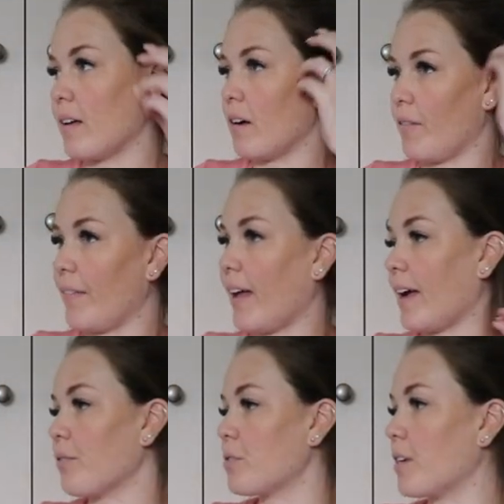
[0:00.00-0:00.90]
around the
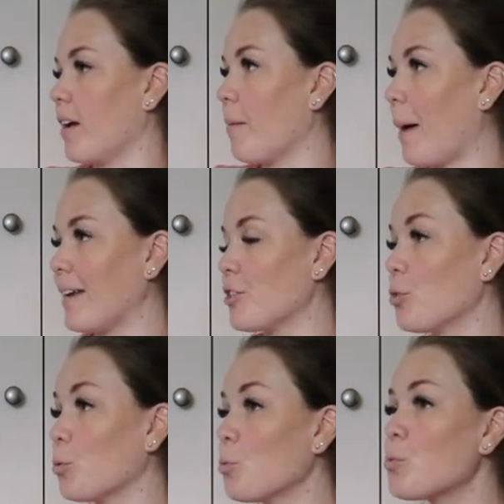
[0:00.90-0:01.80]
house and
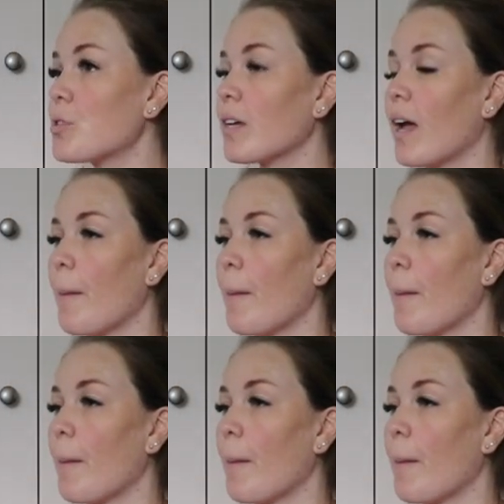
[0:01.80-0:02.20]
use,